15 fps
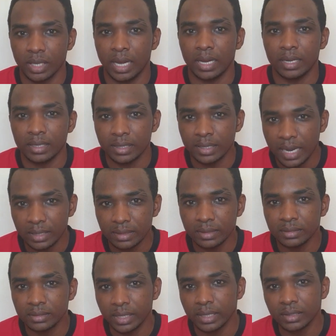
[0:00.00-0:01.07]
And that
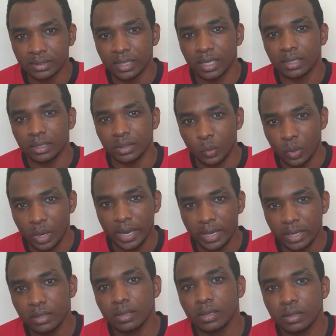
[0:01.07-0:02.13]
is exactly
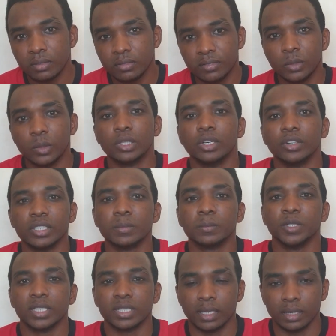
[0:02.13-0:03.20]
why
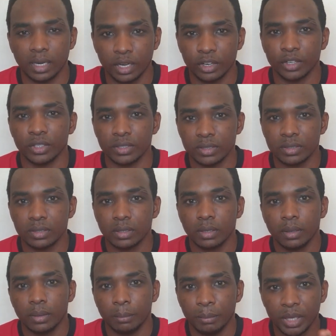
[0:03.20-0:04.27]
photorespiration occurs,
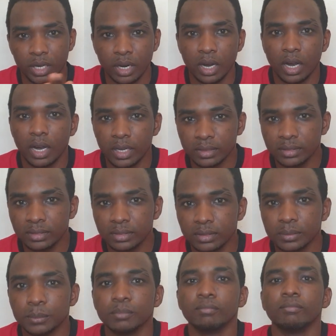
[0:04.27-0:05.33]
because
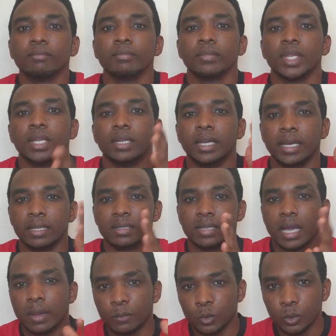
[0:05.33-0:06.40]
the
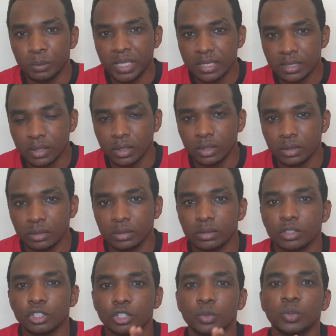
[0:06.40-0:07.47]
enzyme Rubisco
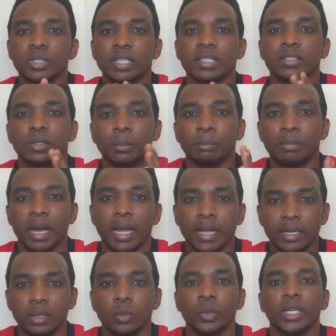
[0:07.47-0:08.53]
chooses to
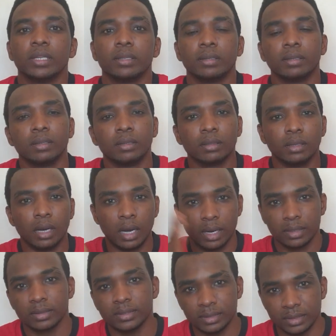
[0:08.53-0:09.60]
bind with
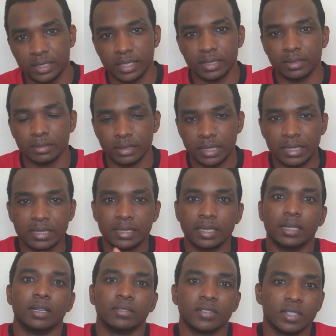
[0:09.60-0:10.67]
oxygen
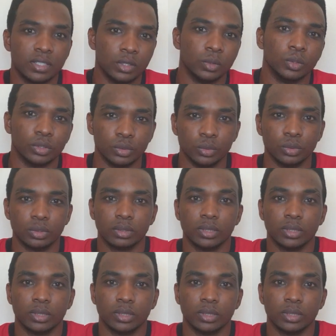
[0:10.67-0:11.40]
instead of C O two.